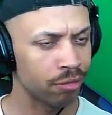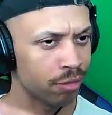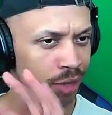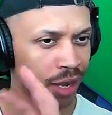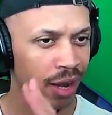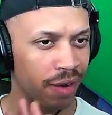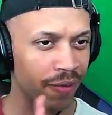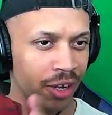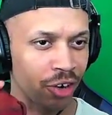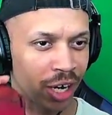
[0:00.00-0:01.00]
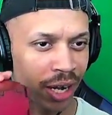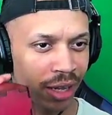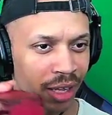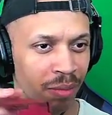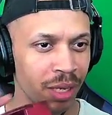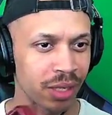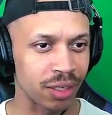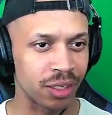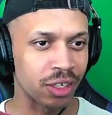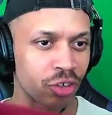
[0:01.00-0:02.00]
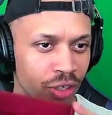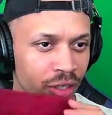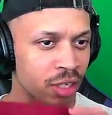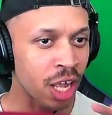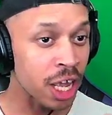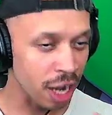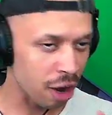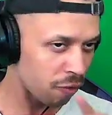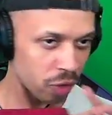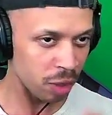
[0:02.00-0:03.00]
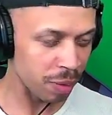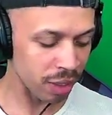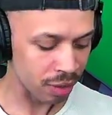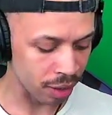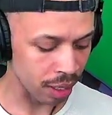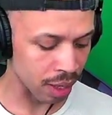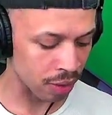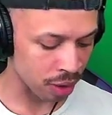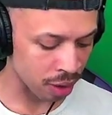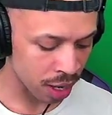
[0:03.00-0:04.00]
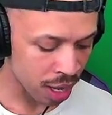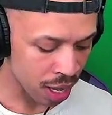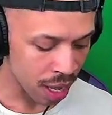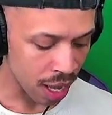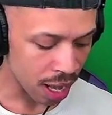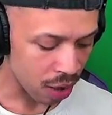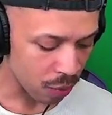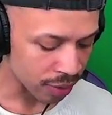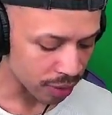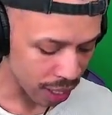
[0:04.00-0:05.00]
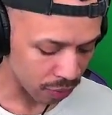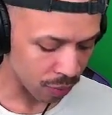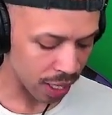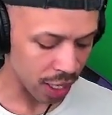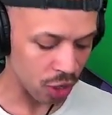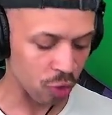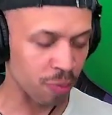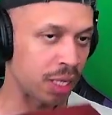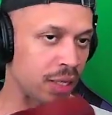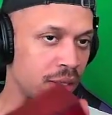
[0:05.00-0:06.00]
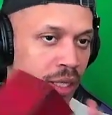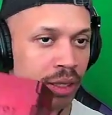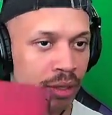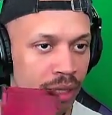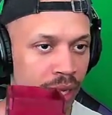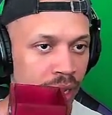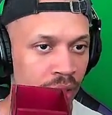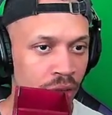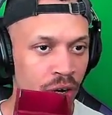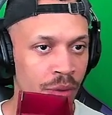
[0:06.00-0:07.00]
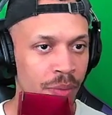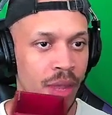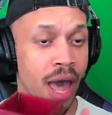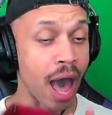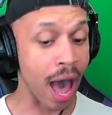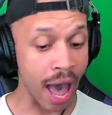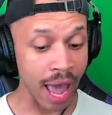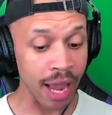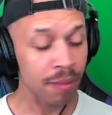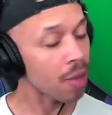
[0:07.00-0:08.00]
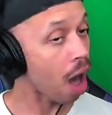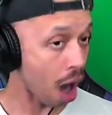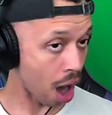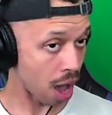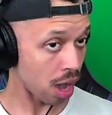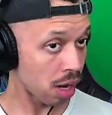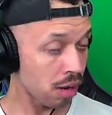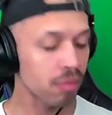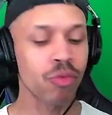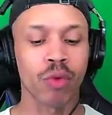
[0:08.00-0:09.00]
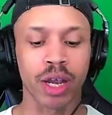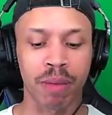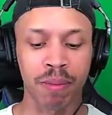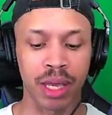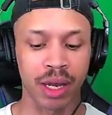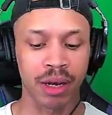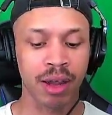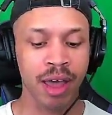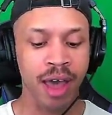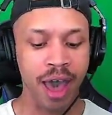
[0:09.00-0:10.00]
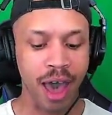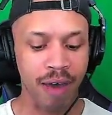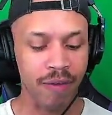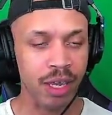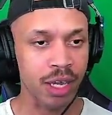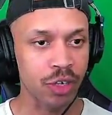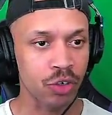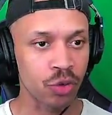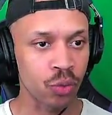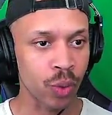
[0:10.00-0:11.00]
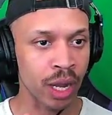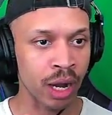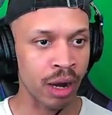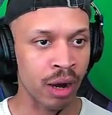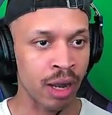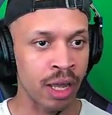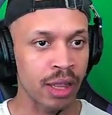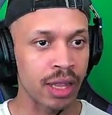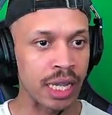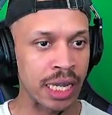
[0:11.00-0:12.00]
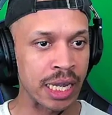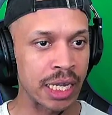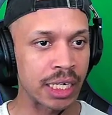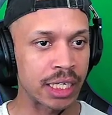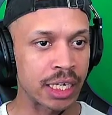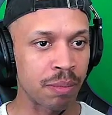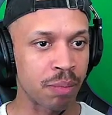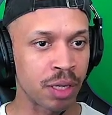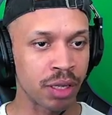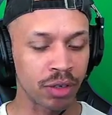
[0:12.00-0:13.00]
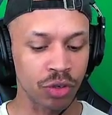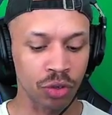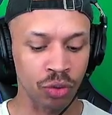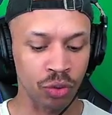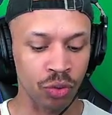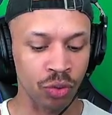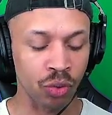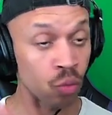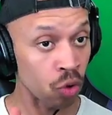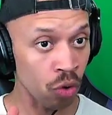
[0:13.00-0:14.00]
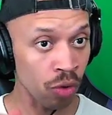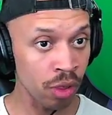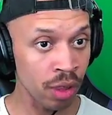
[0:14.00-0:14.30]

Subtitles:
kind of interconnecting pieces, and you just carefully piece it together. Once that's ready, you piece this together. I recommend having it to where the tip to roll